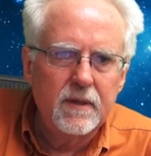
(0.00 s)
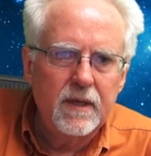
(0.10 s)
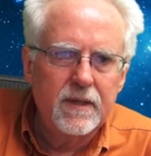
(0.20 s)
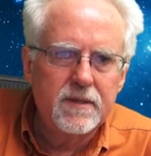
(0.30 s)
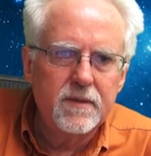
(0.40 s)

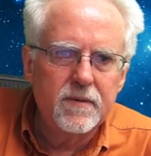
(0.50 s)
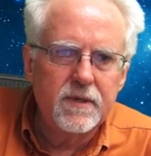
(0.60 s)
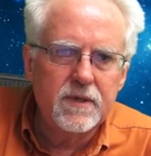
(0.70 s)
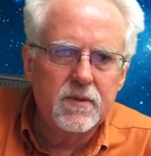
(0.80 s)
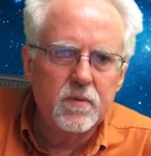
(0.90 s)
And so
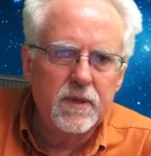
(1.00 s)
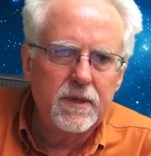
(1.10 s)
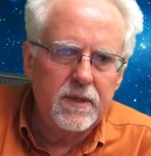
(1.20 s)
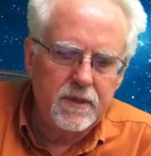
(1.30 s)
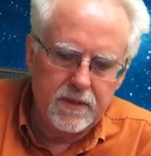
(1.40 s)
this
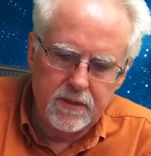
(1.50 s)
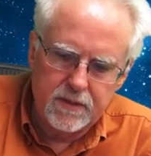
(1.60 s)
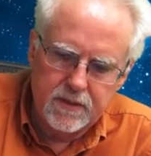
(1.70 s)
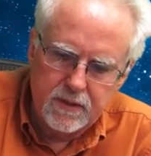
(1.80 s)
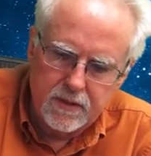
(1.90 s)
one
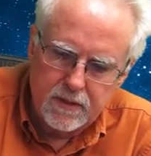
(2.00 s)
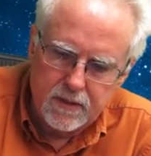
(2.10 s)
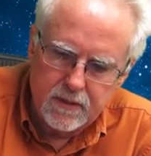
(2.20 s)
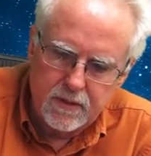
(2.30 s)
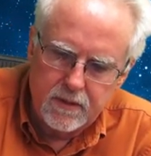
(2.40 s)
is
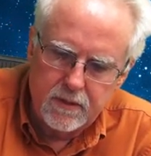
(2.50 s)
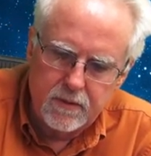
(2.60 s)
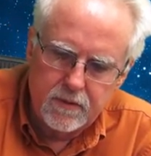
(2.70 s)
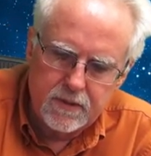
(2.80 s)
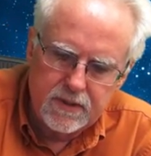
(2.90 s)

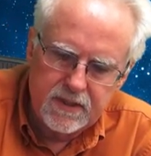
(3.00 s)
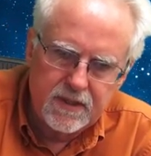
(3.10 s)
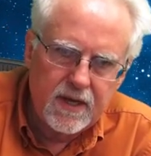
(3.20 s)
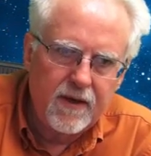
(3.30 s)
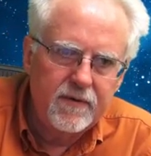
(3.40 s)
two
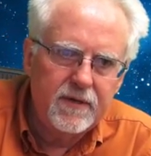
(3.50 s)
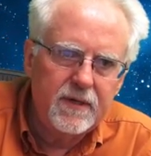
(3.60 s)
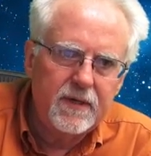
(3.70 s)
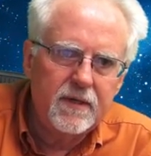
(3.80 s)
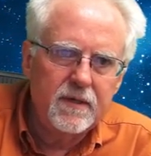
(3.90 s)

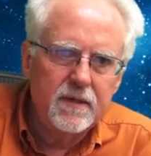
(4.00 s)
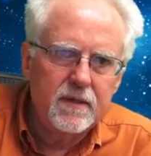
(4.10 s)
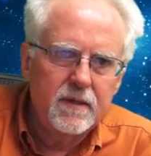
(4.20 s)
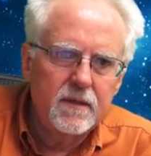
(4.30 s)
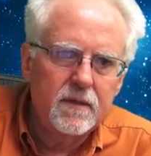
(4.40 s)
seventy.
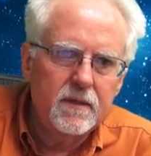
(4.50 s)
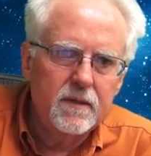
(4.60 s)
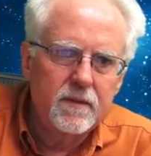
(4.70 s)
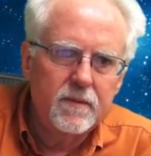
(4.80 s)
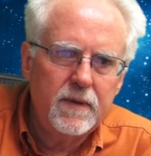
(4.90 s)

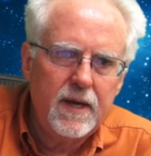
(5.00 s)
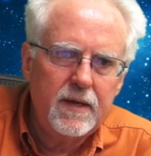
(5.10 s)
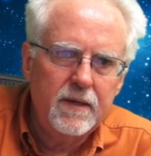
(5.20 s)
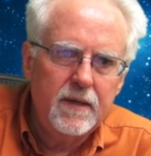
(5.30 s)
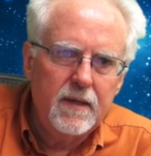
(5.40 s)

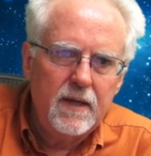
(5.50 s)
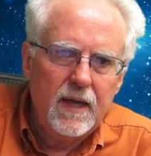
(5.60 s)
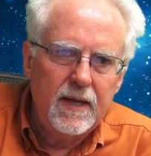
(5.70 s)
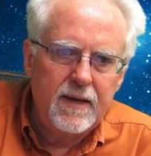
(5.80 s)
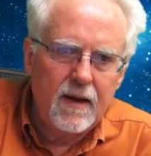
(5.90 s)
Okay,
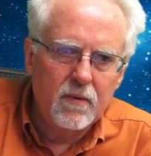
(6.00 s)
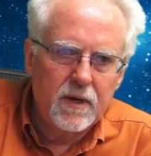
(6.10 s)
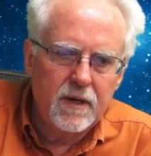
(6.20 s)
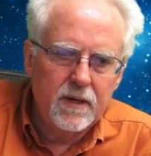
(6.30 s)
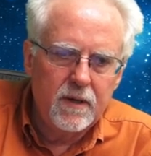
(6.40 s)
and now we're
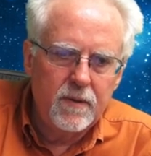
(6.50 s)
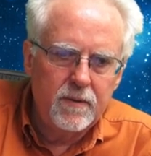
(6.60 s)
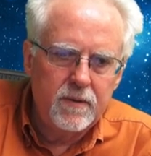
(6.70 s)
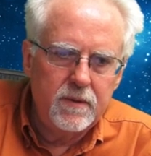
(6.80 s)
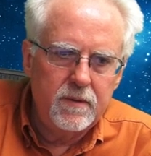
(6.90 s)
going to go
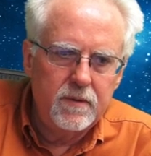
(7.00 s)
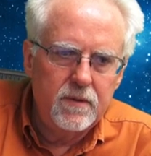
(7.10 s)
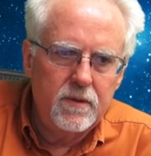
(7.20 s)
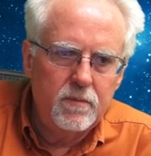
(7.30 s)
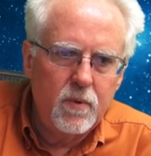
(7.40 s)
to
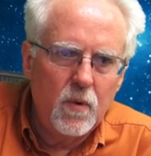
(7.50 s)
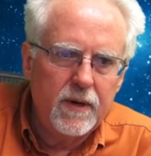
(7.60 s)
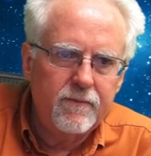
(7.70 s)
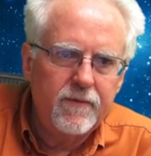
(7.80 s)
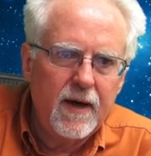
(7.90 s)
two
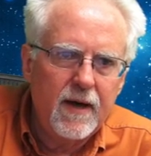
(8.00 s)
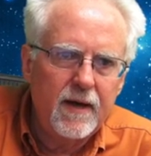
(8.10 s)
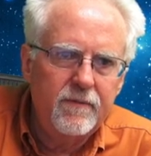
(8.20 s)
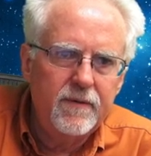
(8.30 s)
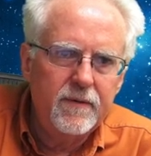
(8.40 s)
point
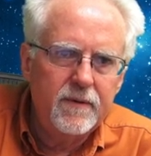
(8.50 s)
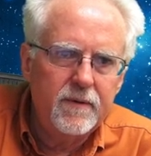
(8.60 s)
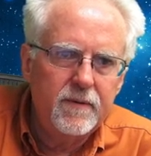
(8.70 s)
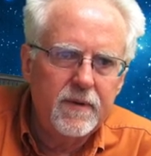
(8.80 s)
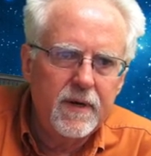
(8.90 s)
five,
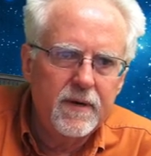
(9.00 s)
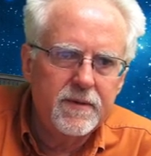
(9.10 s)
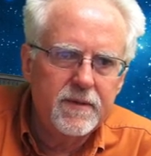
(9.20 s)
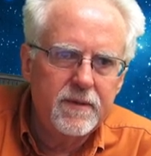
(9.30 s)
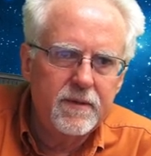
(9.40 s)
two
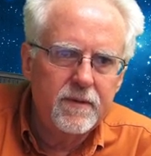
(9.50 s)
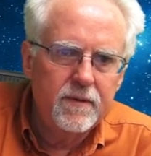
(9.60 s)
thousand